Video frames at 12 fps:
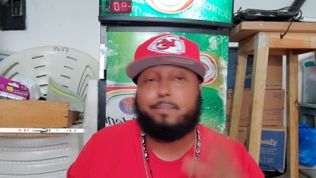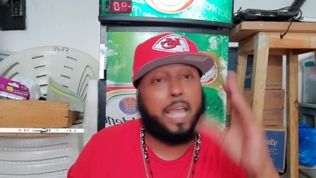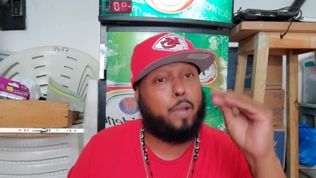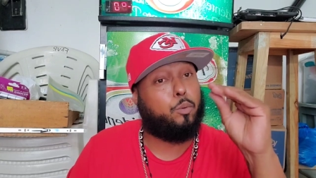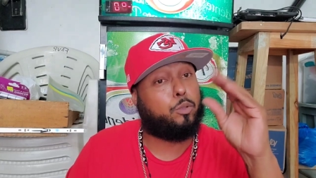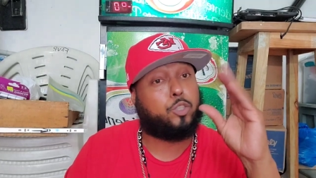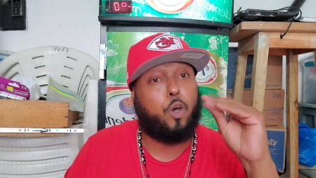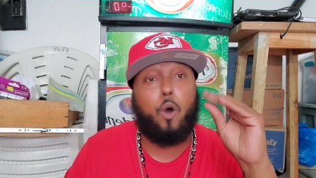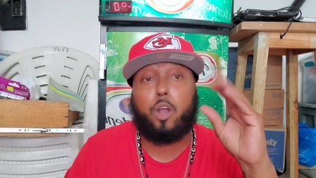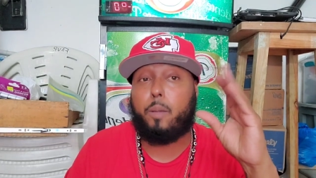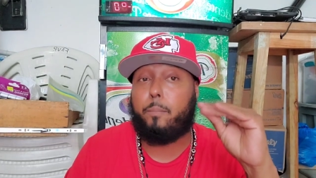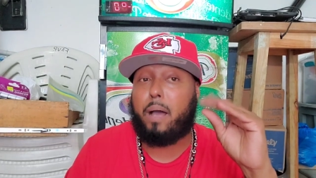they will
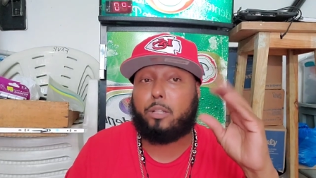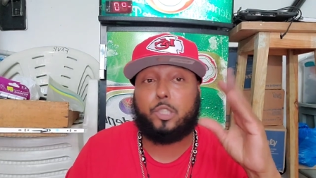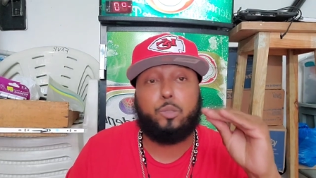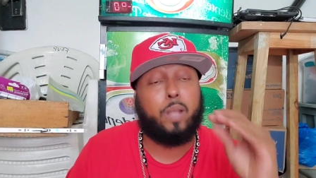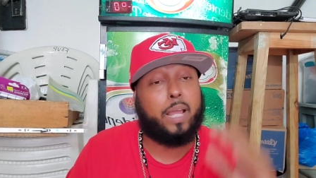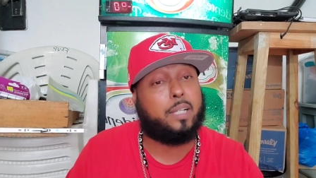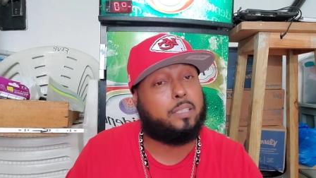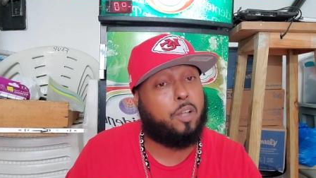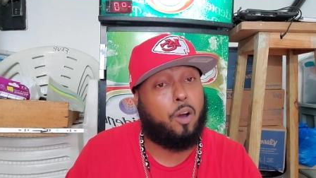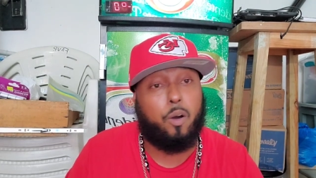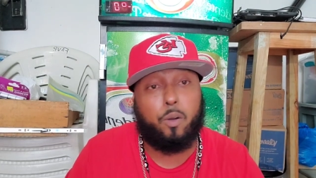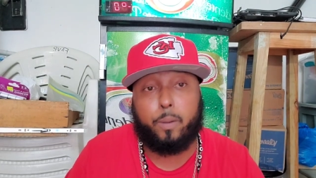talk about you like a
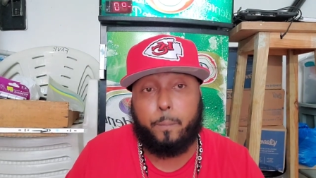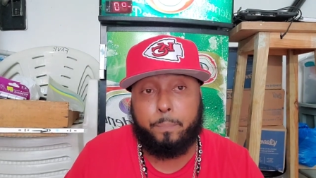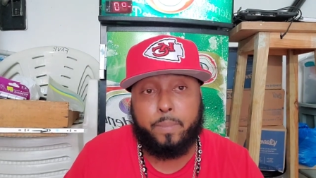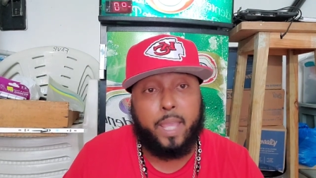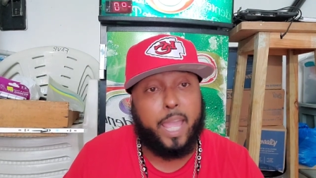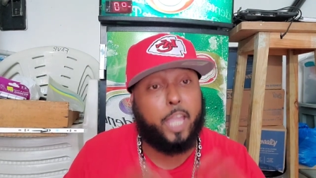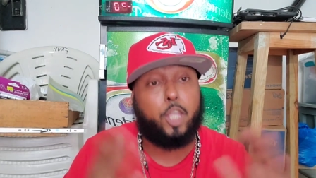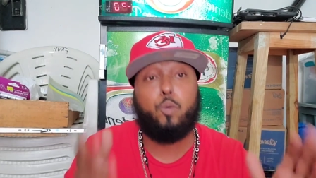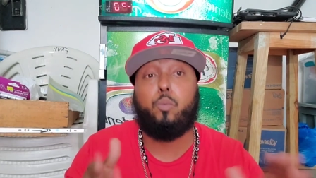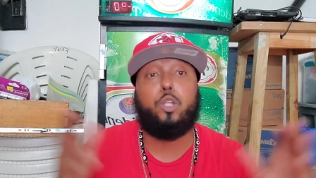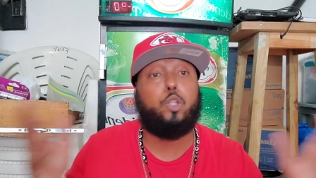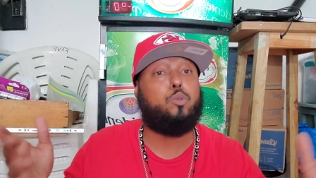dog, and
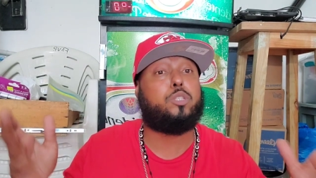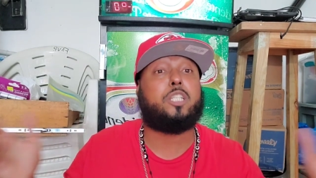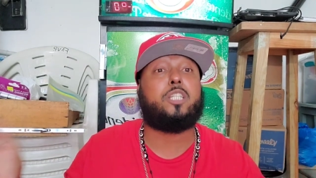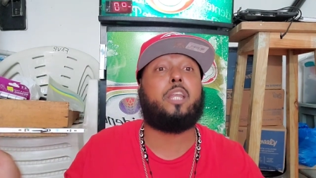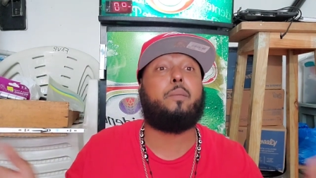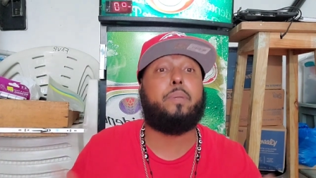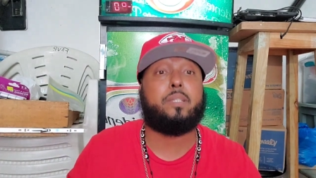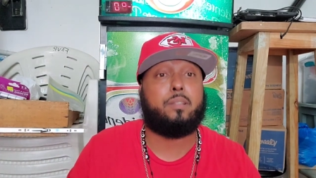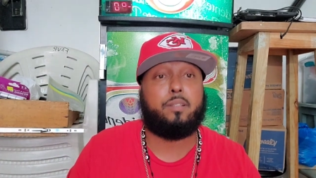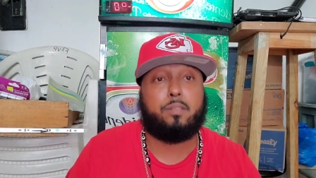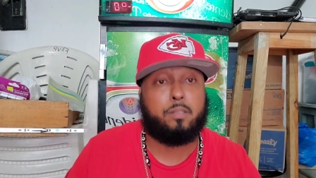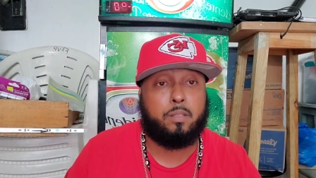you will lose a ton of
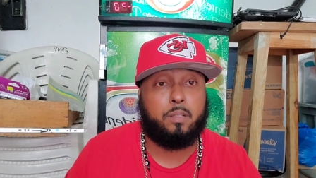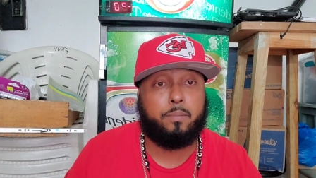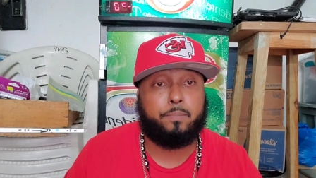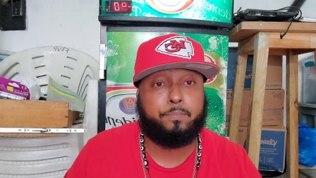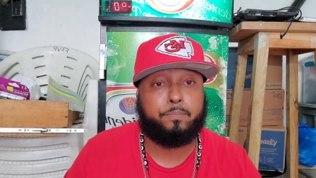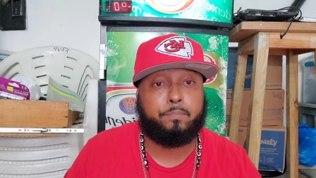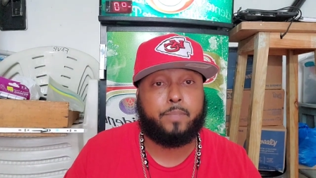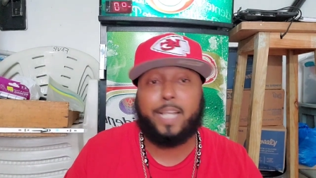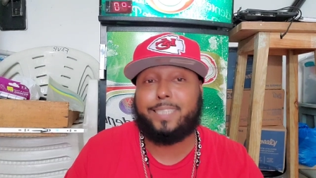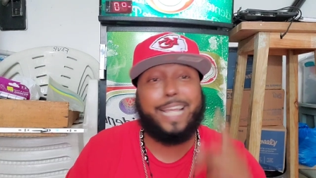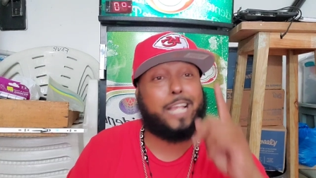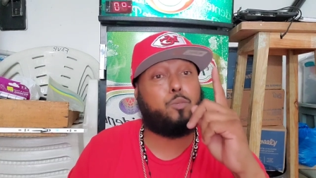business.
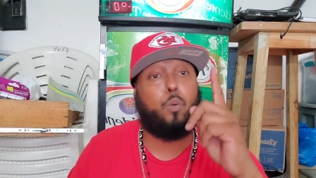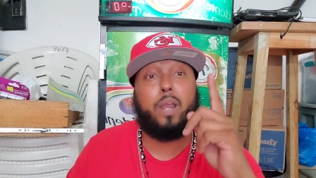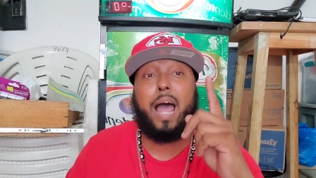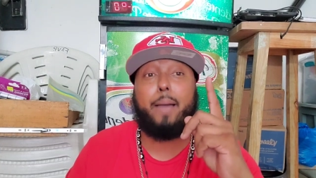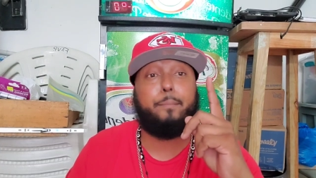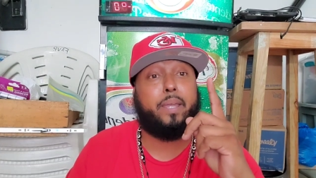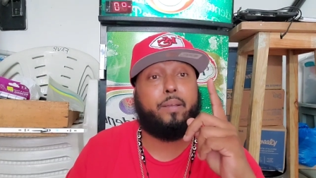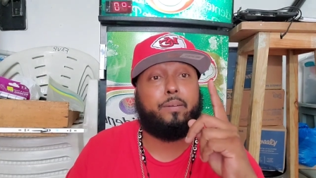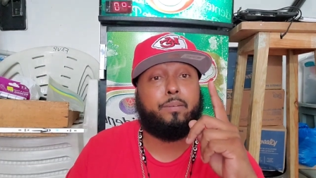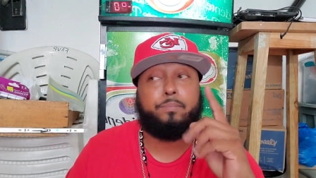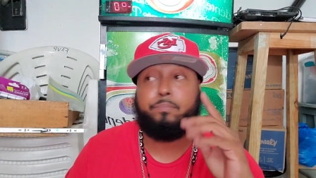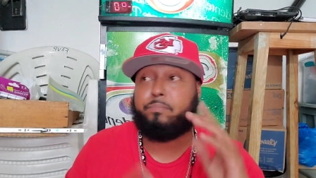It takes one hot beer,
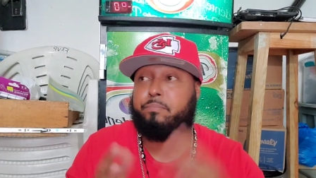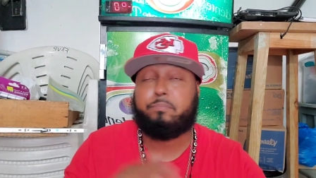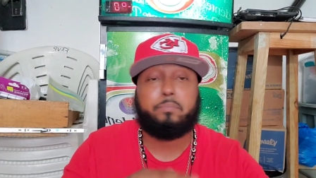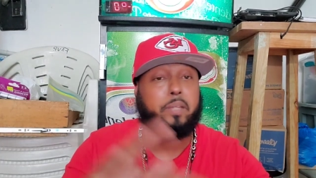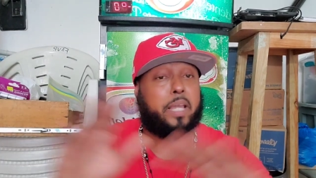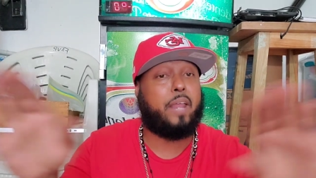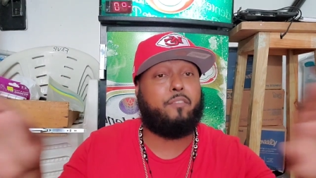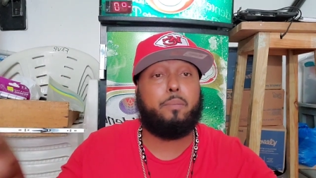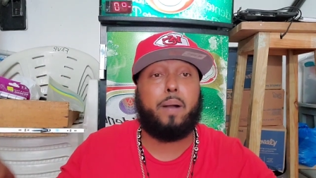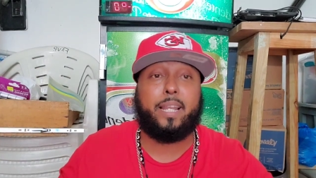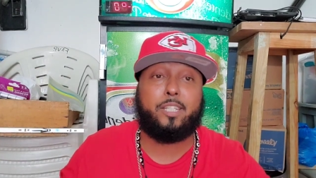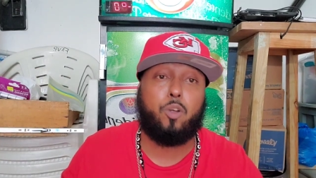and
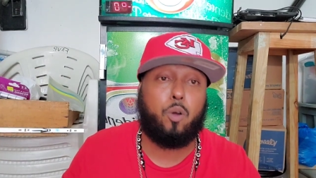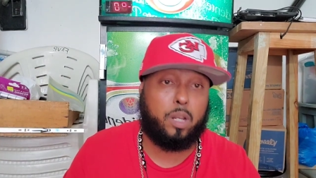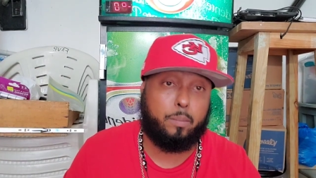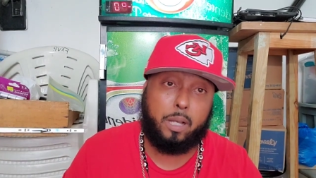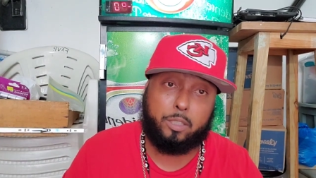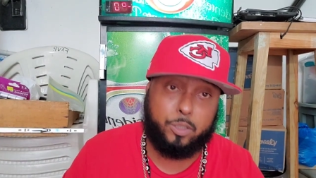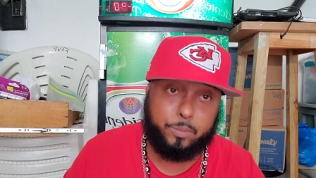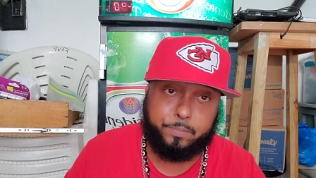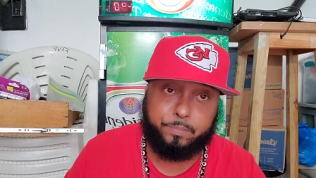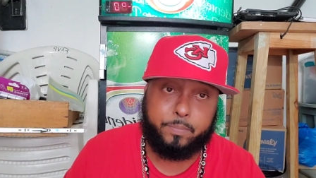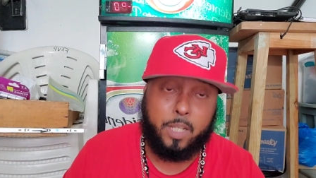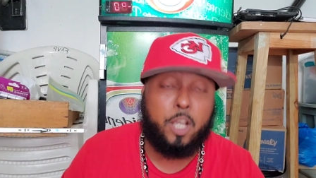everybody's talking about you.
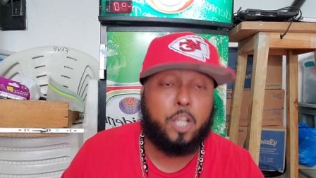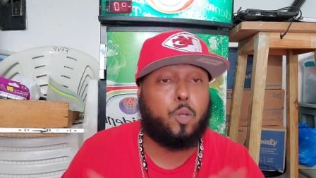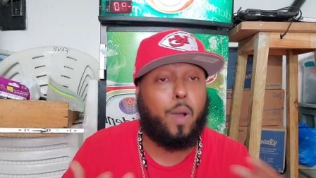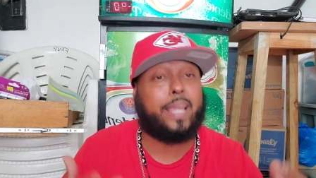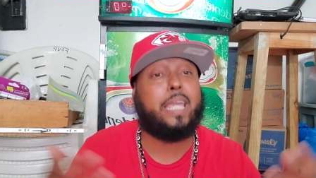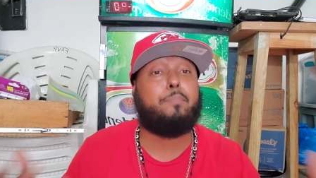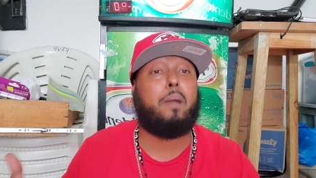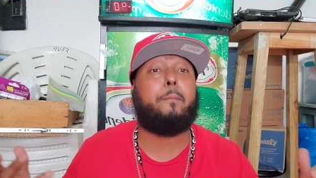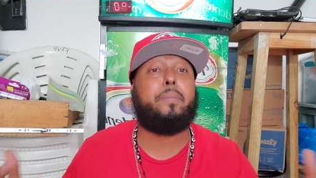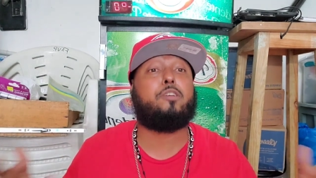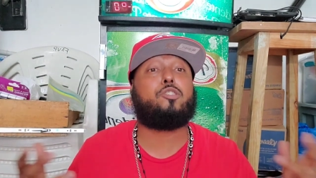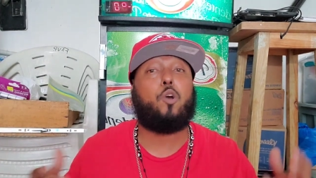So I keep my
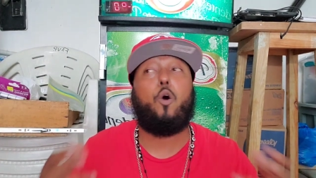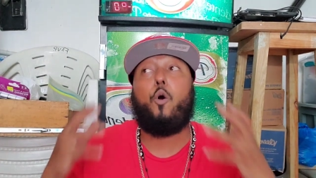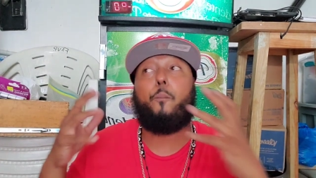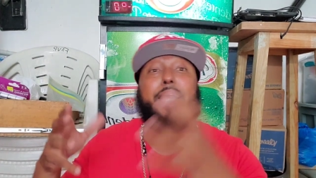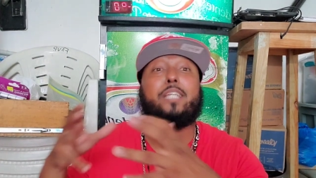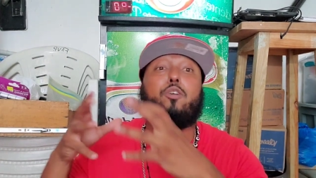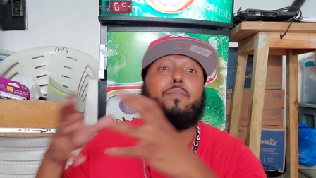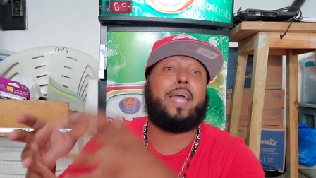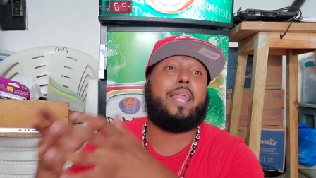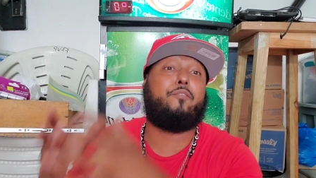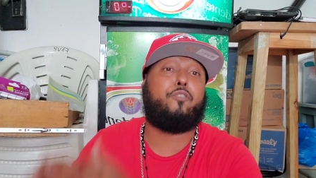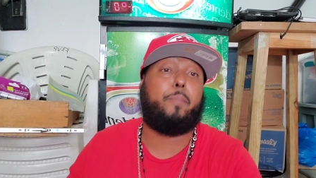beers cold based off
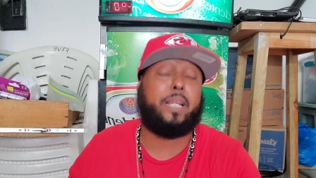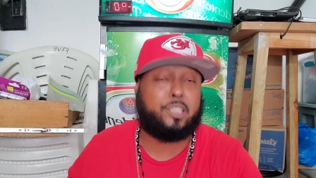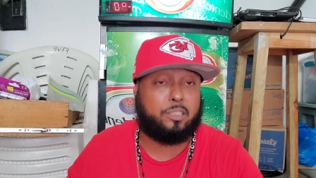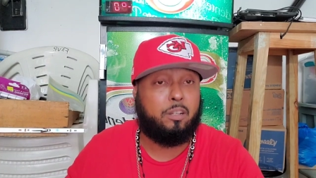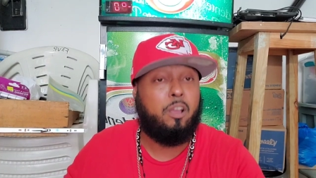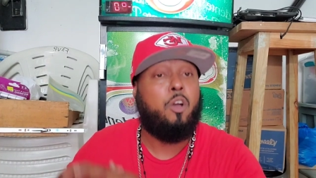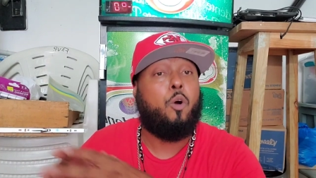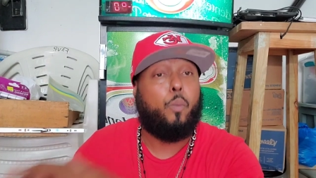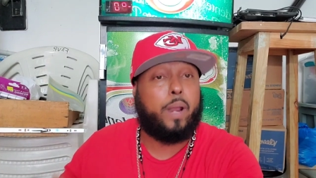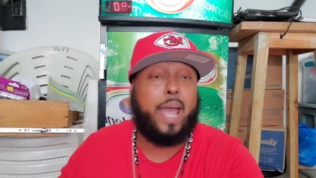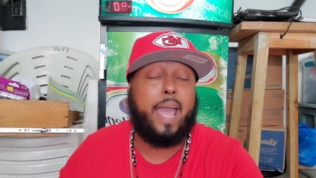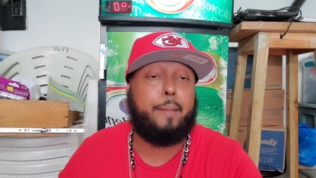that information
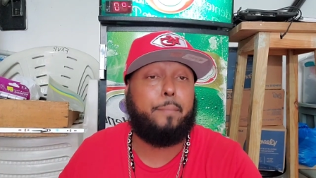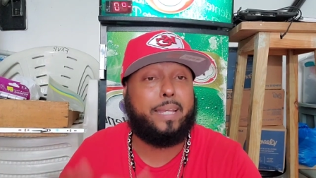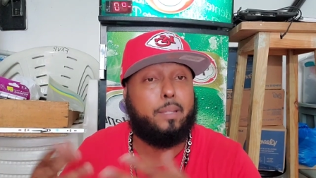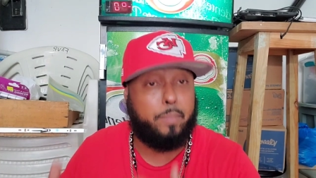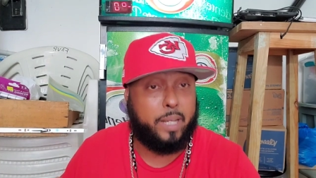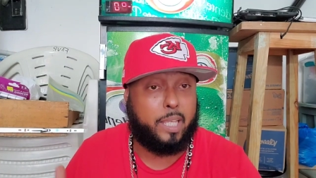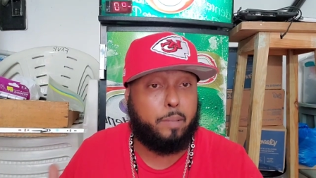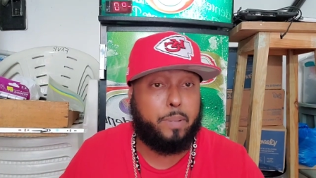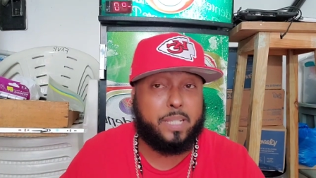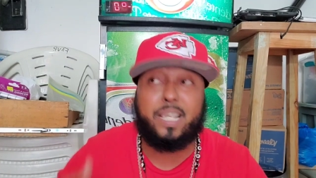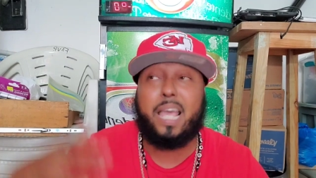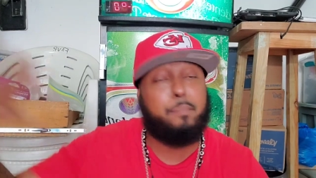when I have my Dominican
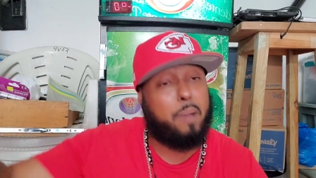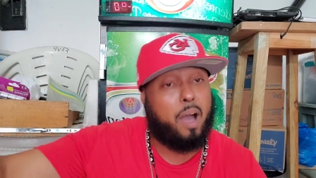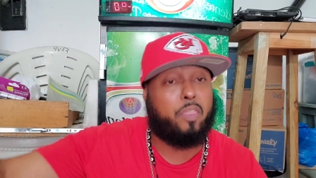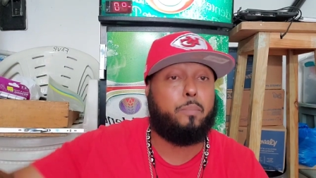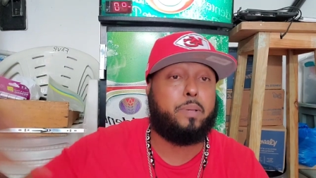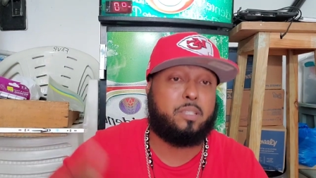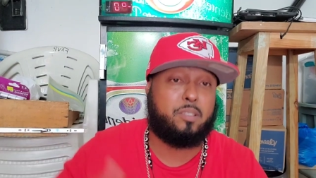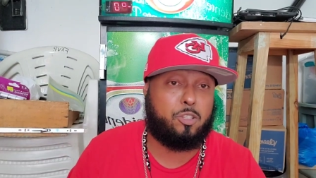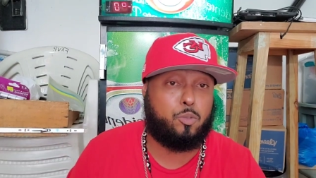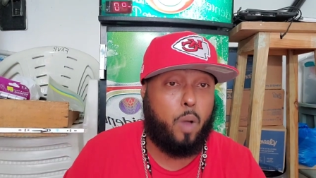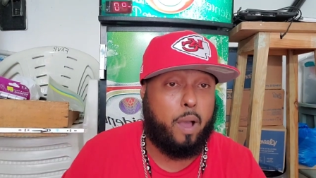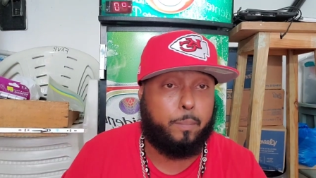business and my other
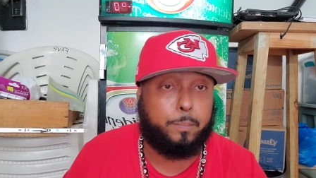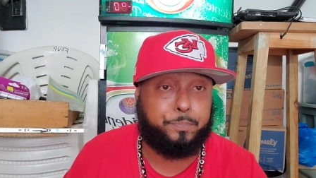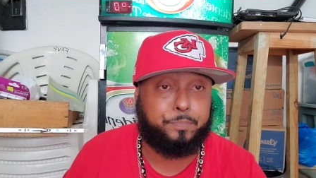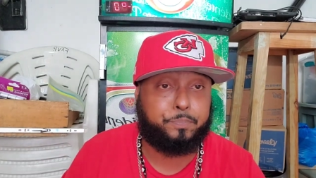business as well.